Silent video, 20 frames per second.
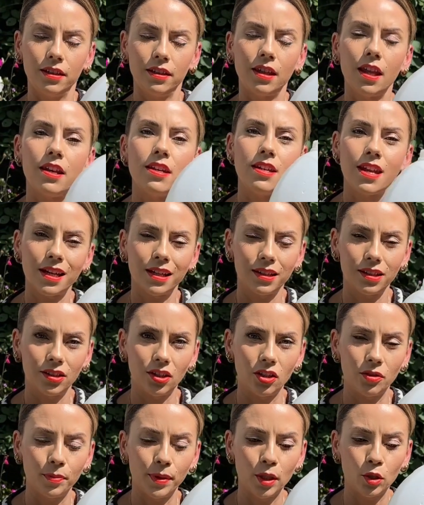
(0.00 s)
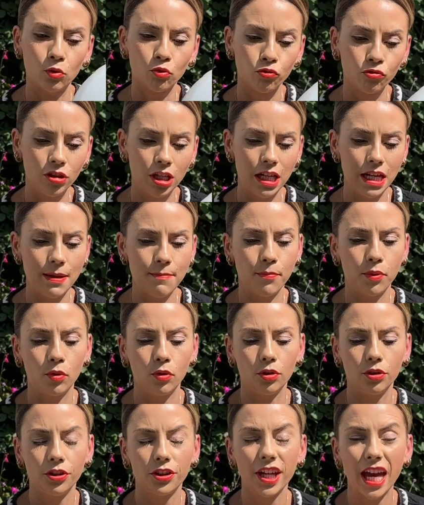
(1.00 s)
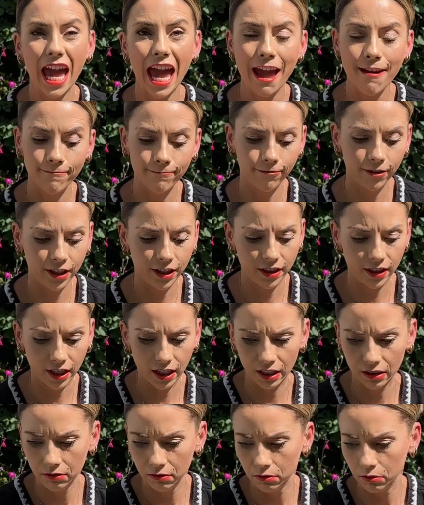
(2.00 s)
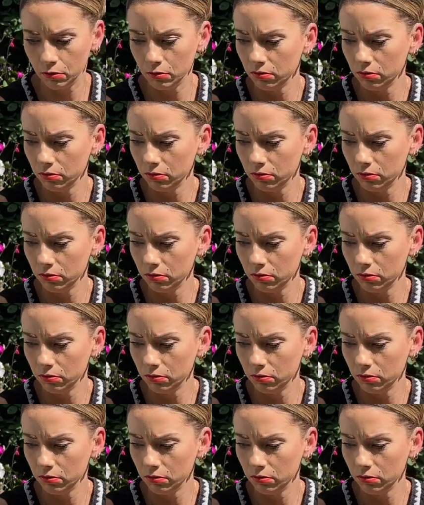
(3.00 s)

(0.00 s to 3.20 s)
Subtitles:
Then next up, it's really important that everything